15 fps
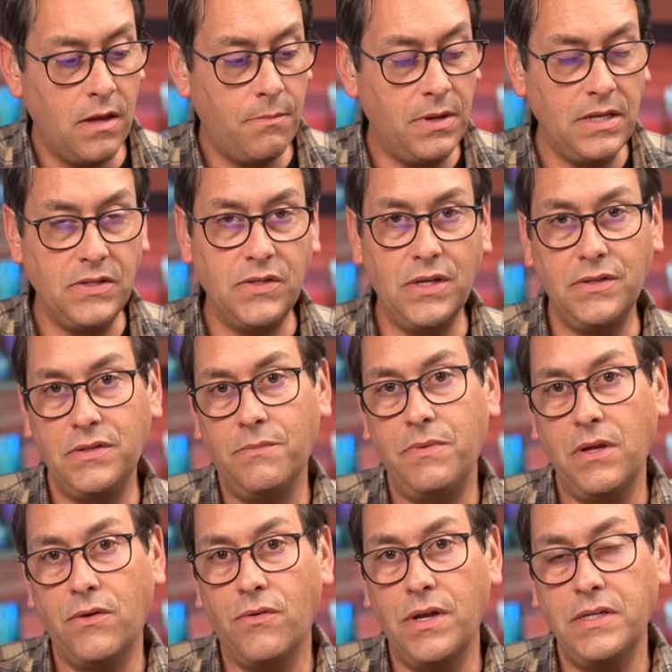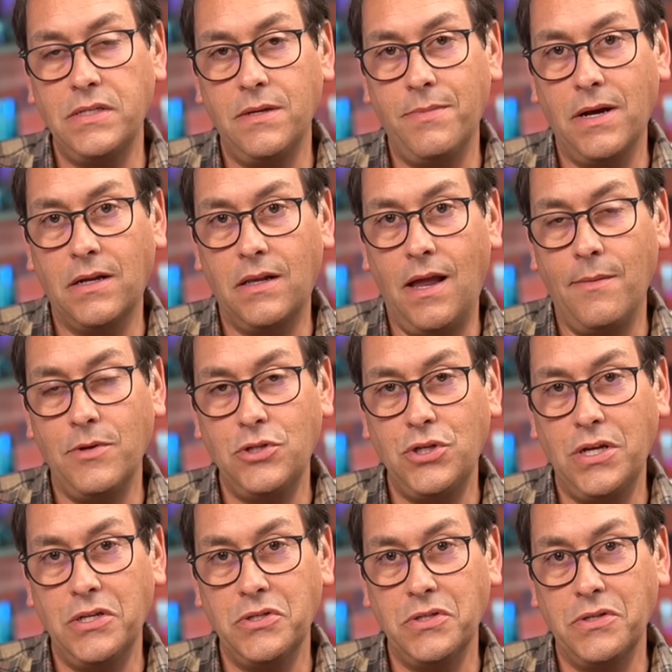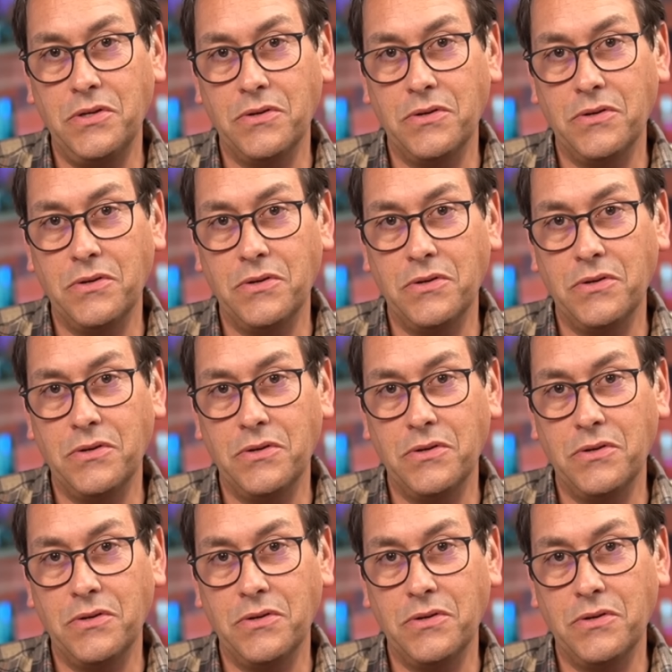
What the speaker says: but he said something crazy about climate change and